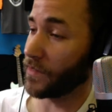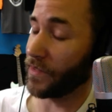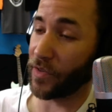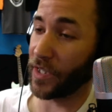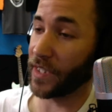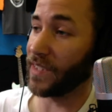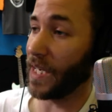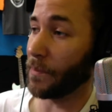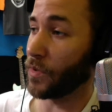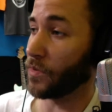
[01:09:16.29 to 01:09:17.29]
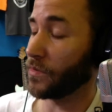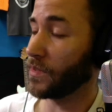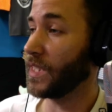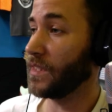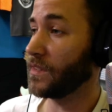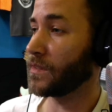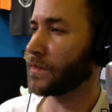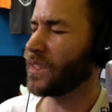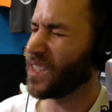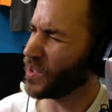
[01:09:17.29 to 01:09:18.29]
for example, needs
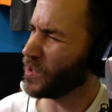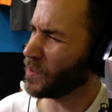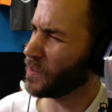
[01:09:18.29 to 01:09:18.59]
who?